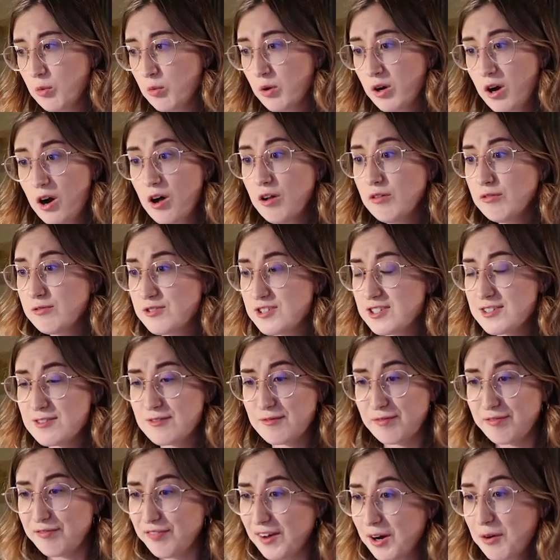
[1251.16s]
we're all
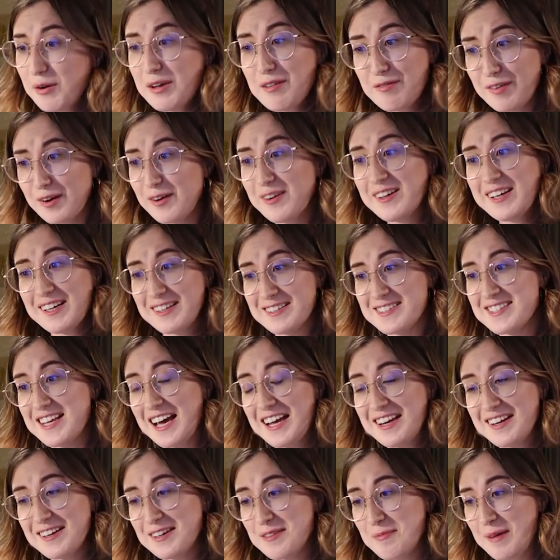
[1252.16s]
just very, very
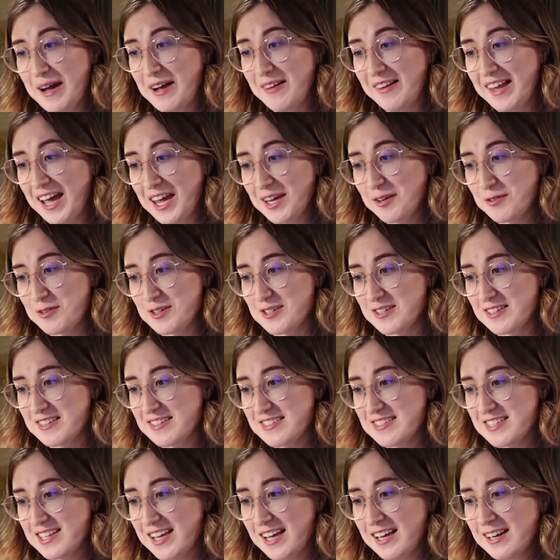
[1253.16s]
excited about languages.